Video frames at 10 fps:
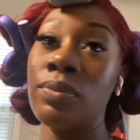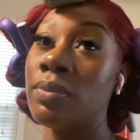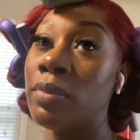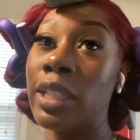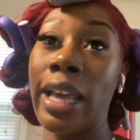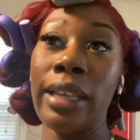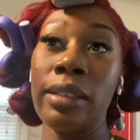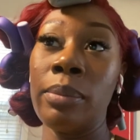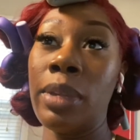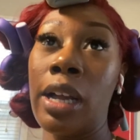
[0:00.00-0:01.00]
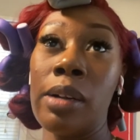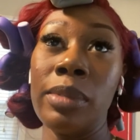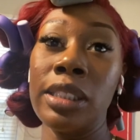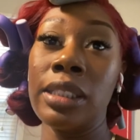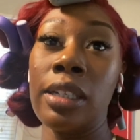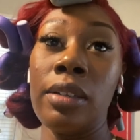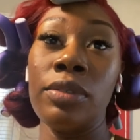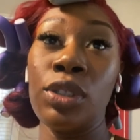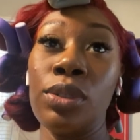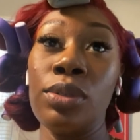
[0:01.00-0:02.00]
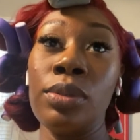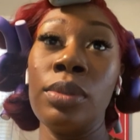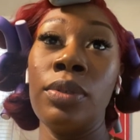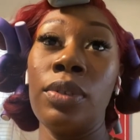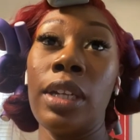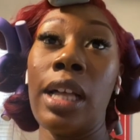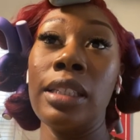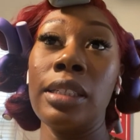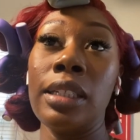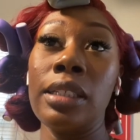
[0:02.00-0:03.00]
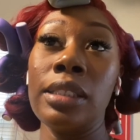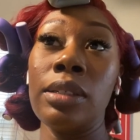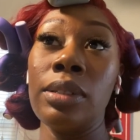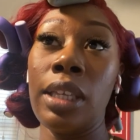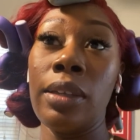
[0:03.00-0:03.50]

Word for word: Black empowerment stuff too for the holidays. So yeah.